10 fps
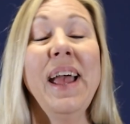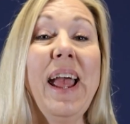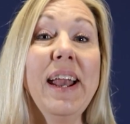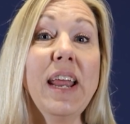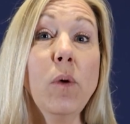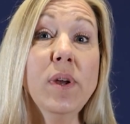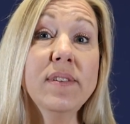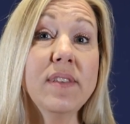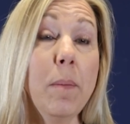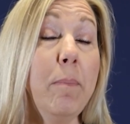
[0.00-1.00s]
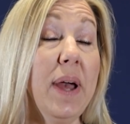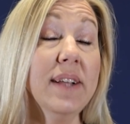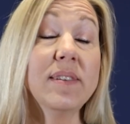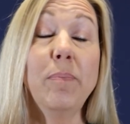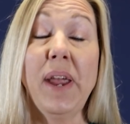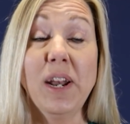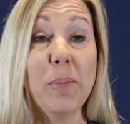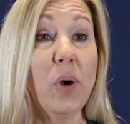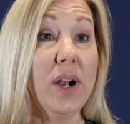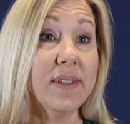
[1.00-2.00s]
And it was the best beta
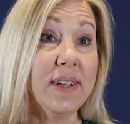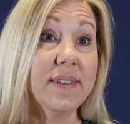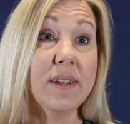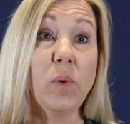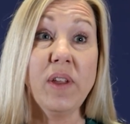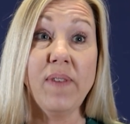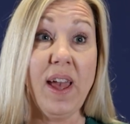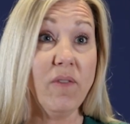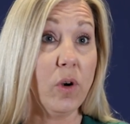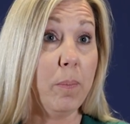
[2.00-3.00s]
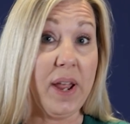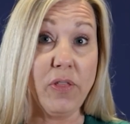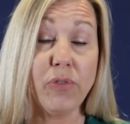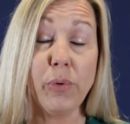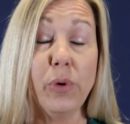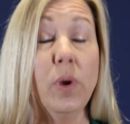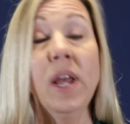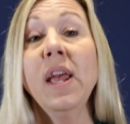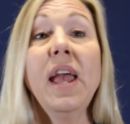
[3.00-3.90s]
process that we have ever been through.